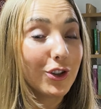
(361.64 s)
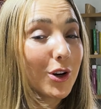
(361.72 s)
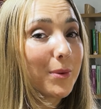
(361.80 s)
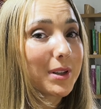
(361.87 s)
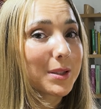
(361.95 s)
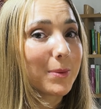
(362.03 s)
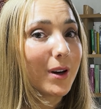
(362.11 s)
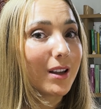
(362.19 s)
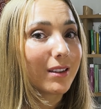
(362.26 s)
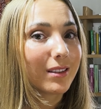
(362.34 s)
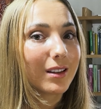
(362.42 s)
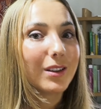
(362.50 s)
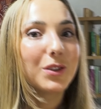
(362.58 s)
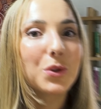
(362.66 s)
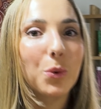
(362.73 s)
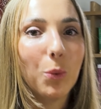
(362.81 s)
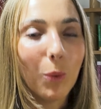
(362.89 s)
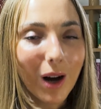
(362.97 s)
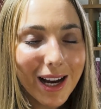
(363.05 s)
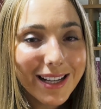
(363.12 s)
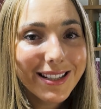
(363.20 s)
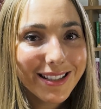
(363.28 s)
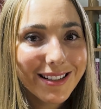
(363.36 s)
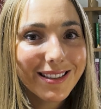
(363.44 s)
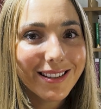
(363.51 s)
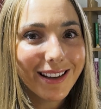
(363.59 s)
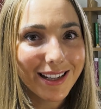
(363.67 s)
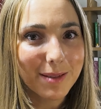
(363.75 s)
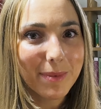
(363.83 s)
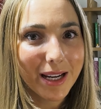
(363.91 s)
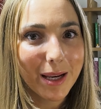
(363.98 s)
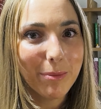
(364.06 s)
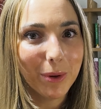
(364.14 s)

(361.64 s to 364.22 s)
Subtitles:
do you know what's worth twice as many